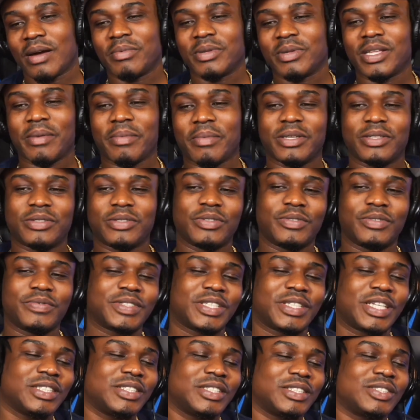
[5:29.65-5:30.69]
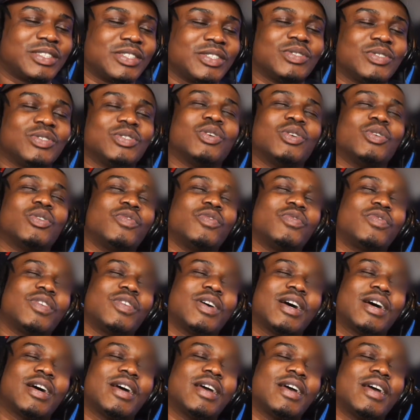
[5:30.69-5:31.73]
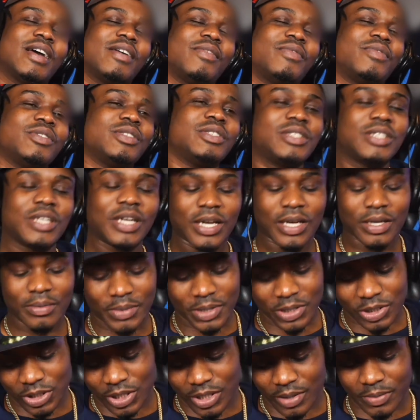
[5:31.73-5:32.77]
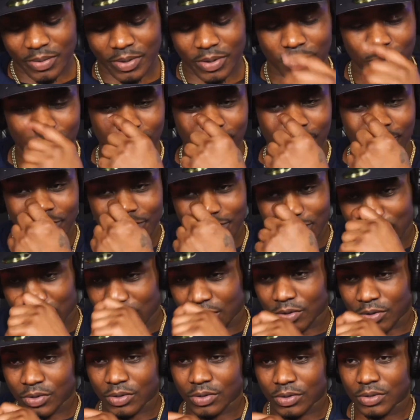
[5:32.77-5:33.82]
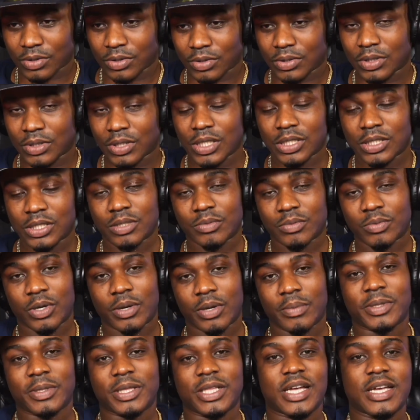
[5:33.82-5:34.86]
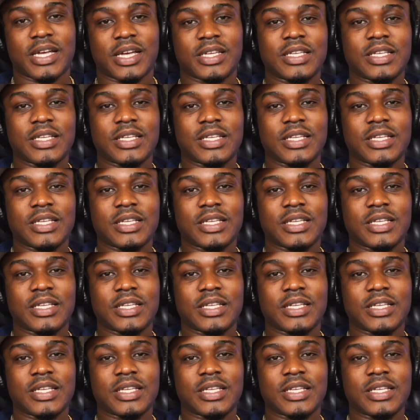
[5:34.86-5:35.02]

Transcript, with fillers: hit that bell notification so you notify every time I drop a new video. It's Class.